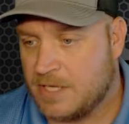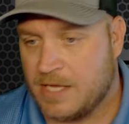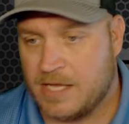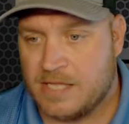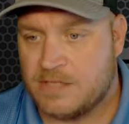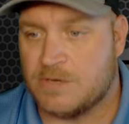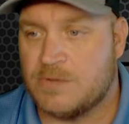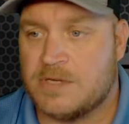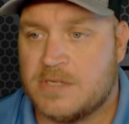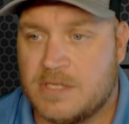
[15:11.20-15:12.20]
So
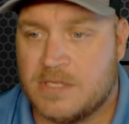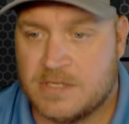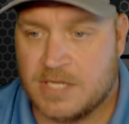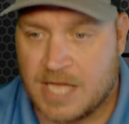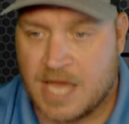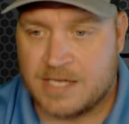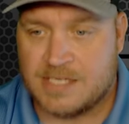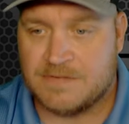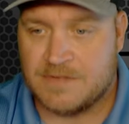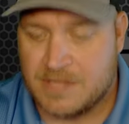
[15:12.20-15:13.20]
there's a lot of
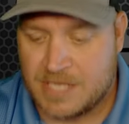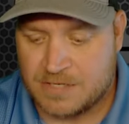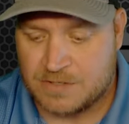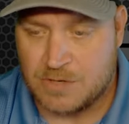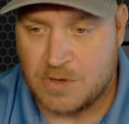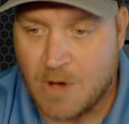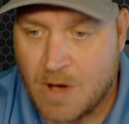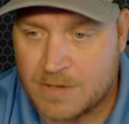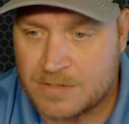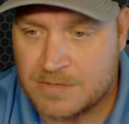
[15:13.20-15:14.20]
different things. So you
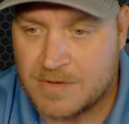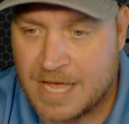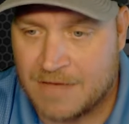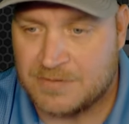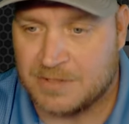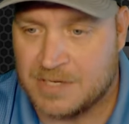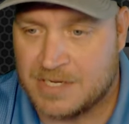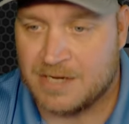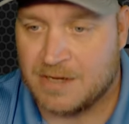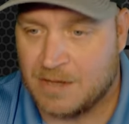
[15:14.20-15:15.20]
also have to look
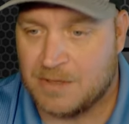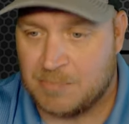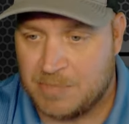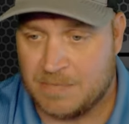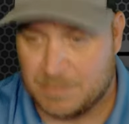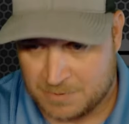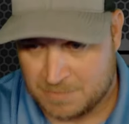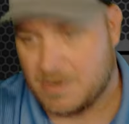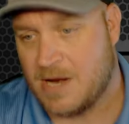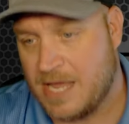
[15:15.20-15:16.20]
at other people's
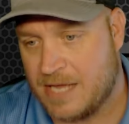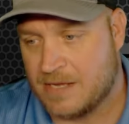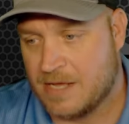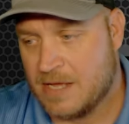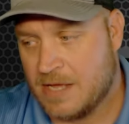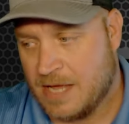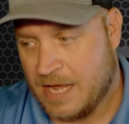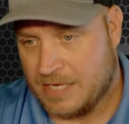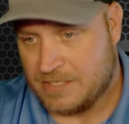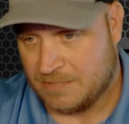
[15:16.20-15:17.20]
brand
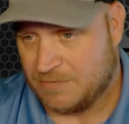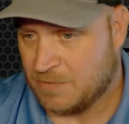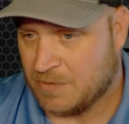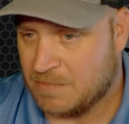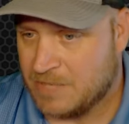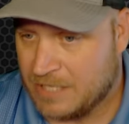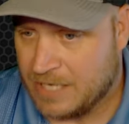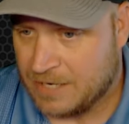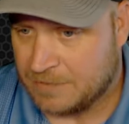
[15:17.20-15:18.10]
and see if you want to be there.